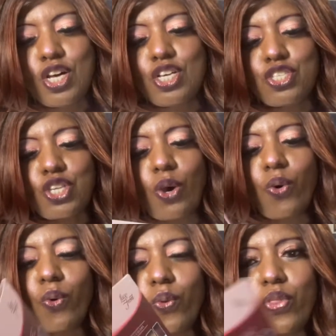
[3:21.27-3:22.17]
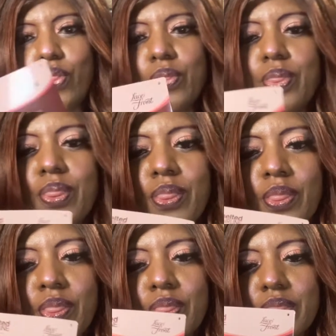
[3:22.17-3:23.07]
So
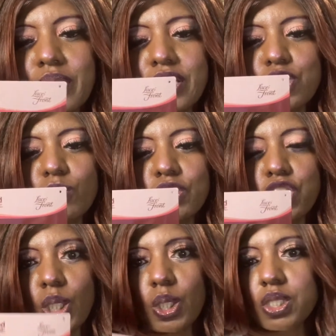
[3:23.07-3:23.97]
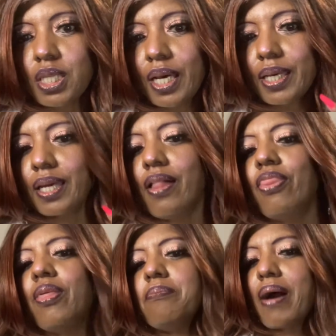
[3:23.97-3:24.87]
that's what she looks like in
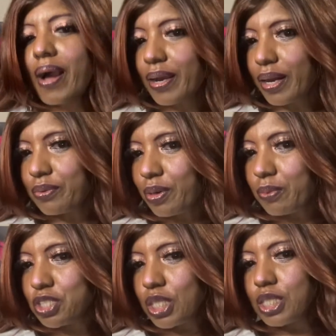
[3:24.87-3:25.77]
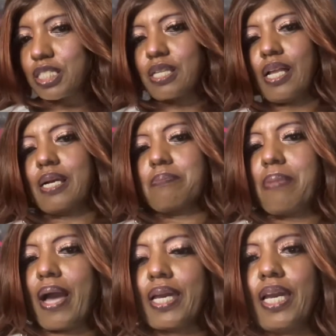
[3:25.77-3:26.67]
the back. I don't know what she looks like
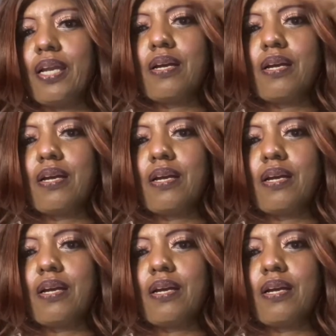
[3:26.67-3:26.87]
back here.